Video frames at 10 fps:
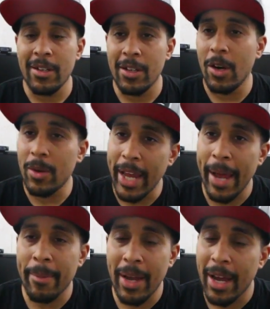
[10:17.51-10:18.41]
You know,
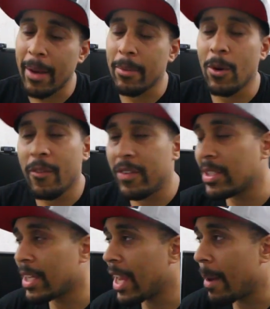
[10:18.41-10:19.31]
Capcom. No
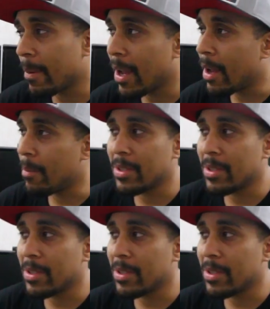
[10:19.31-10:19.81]
offense to Capcom,